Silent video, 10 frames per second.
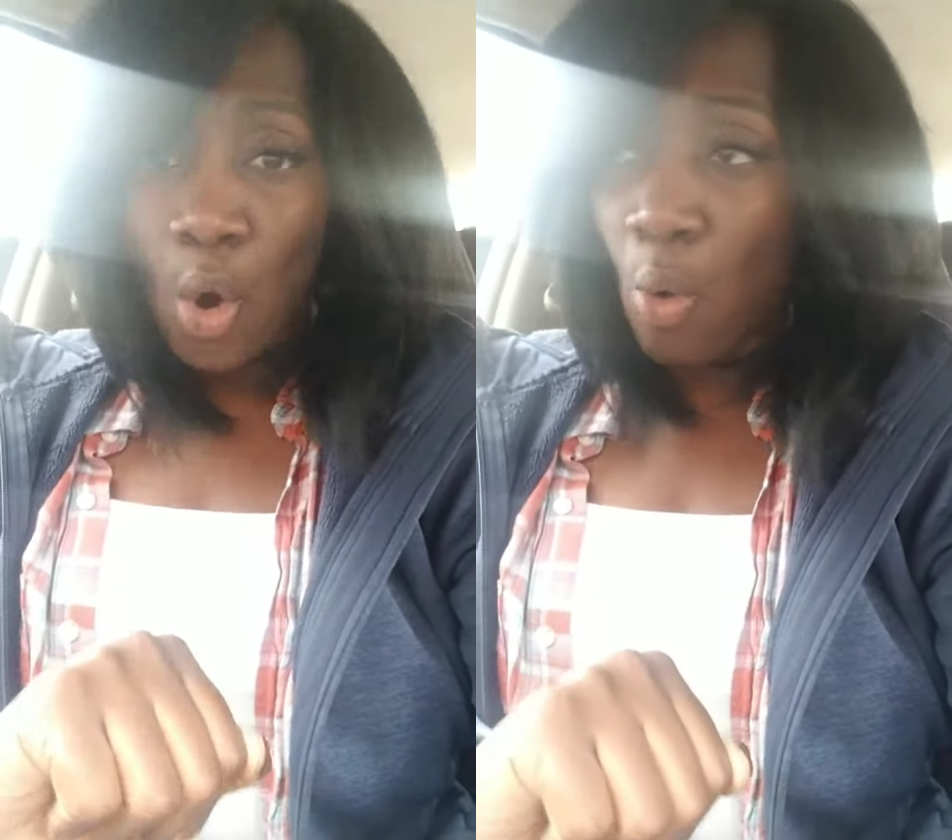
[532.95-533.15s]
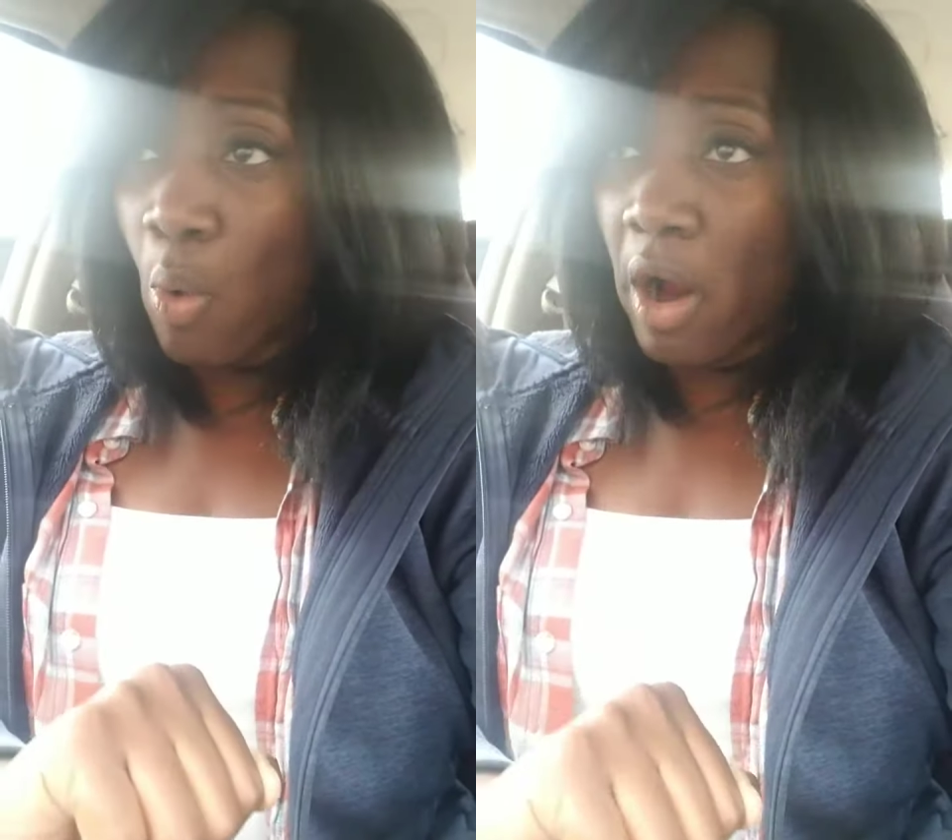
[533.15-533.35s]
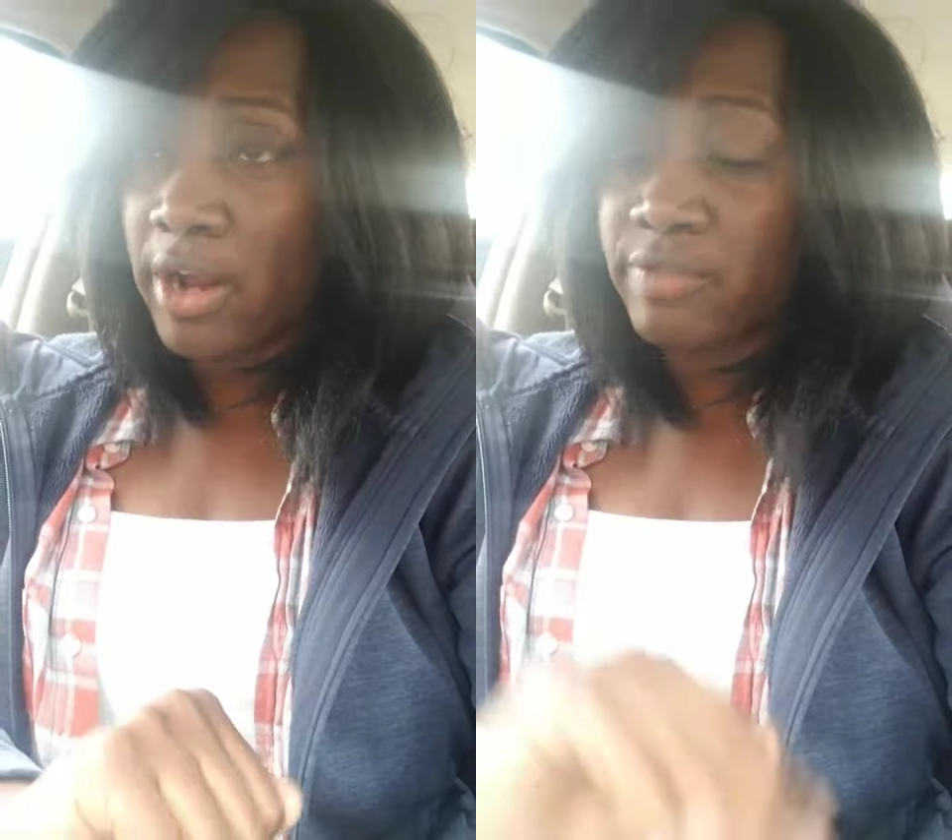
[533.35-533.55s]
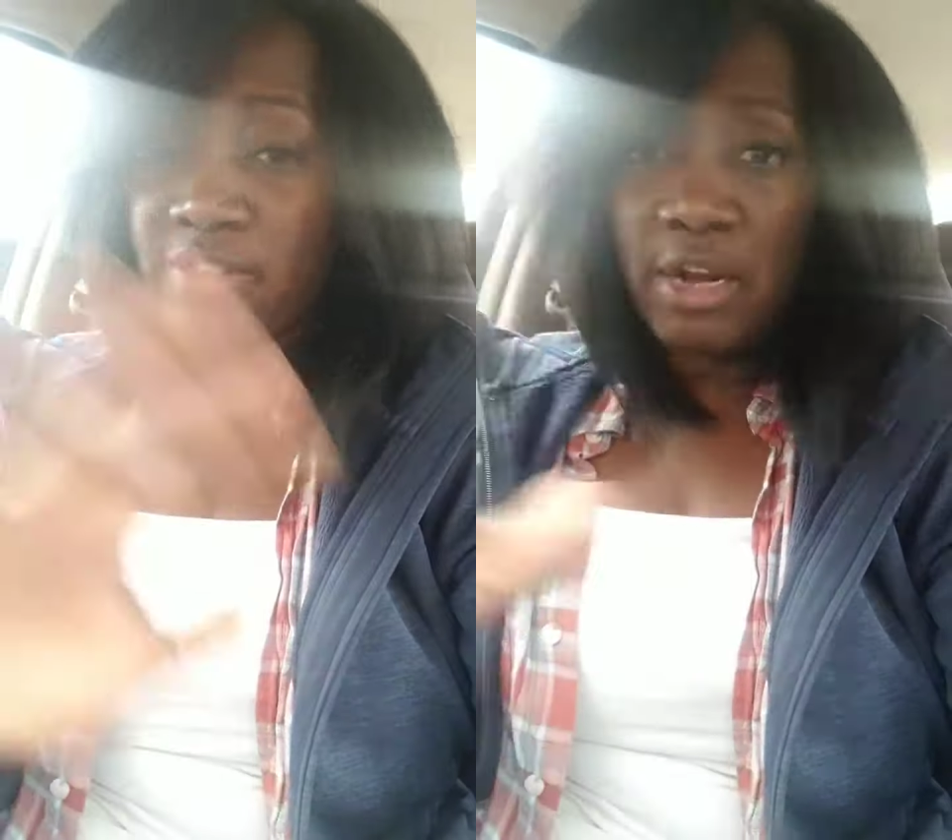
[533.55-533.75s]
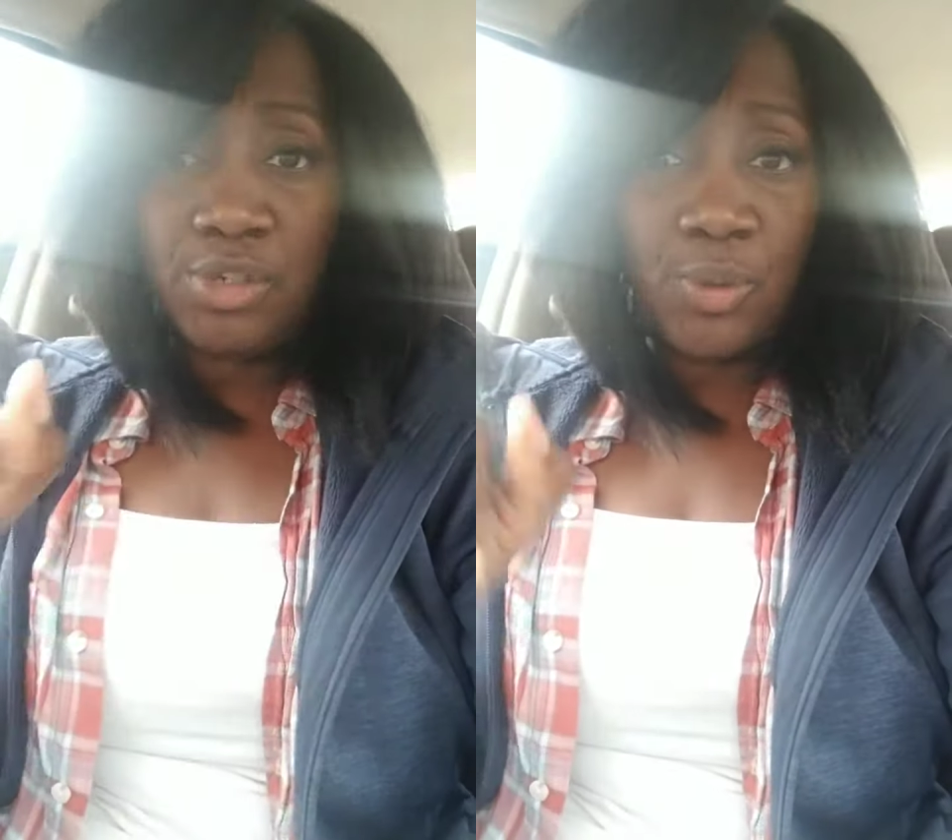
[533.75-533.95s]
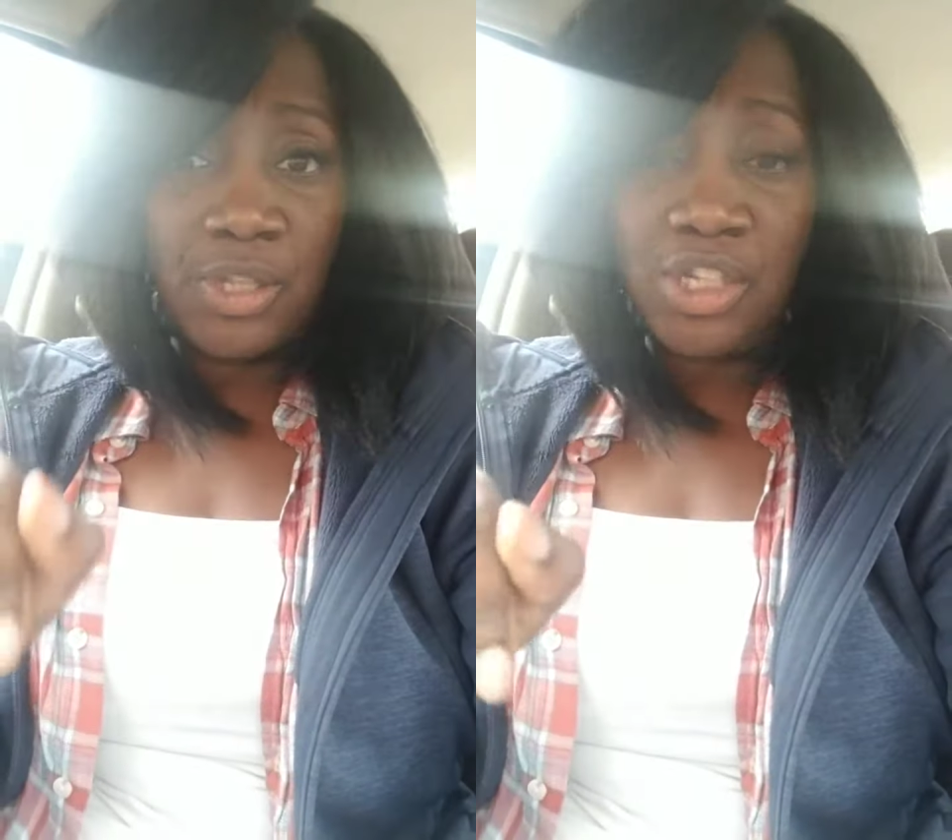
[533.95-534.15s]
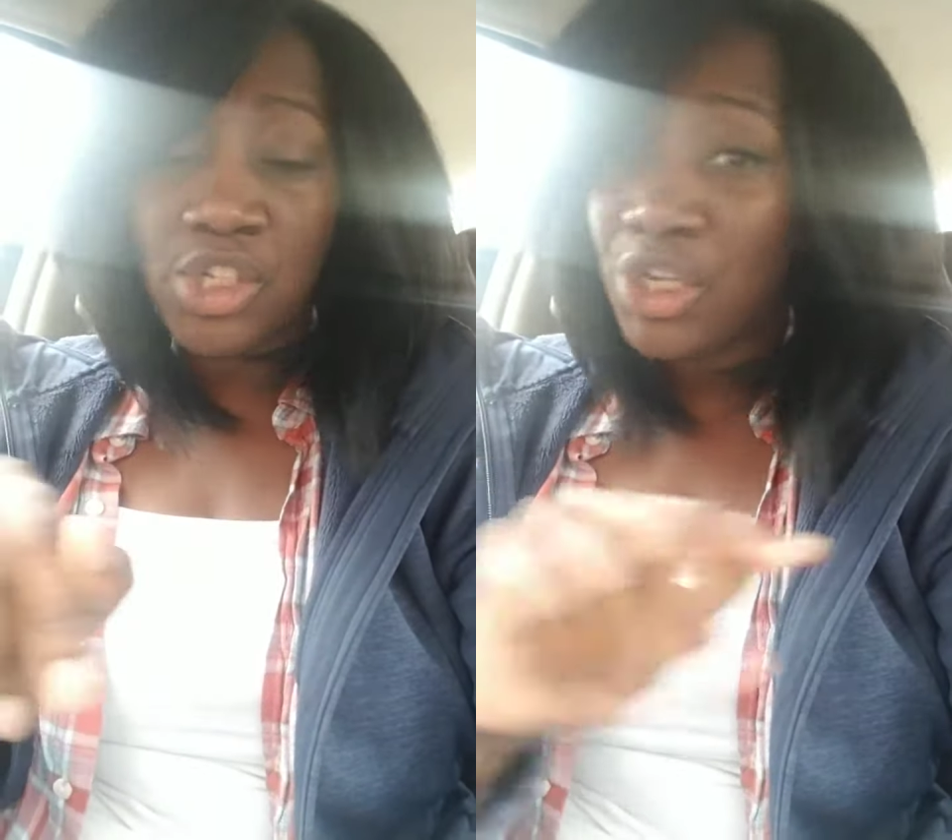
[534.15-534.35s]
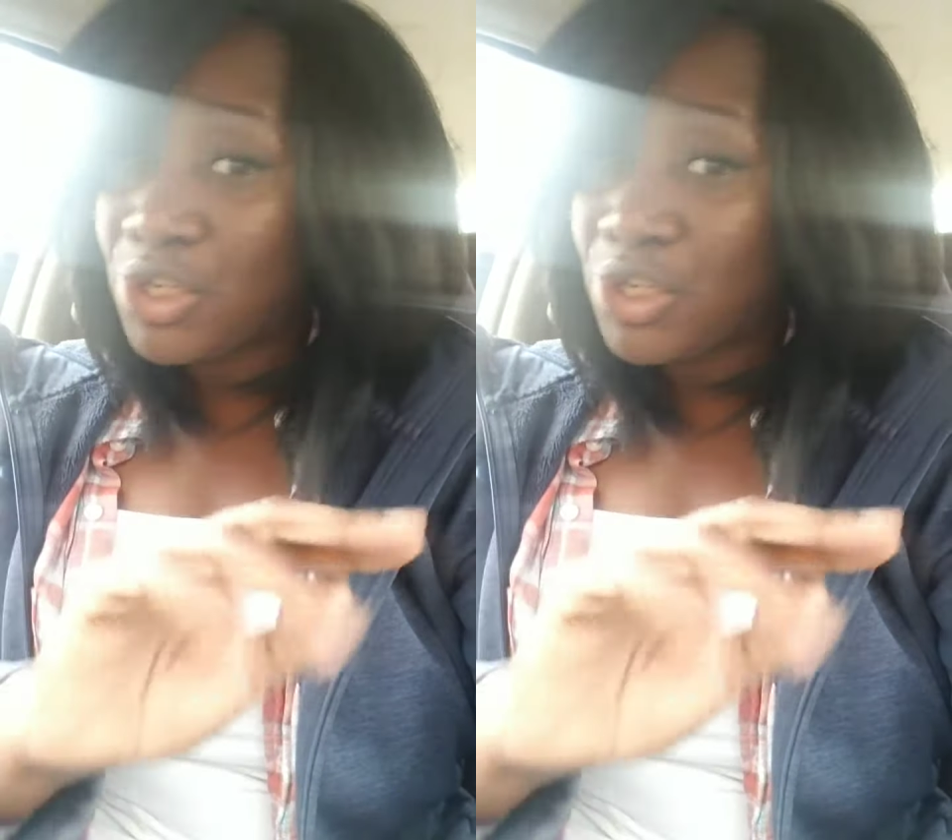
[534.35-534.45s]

or they're doing this.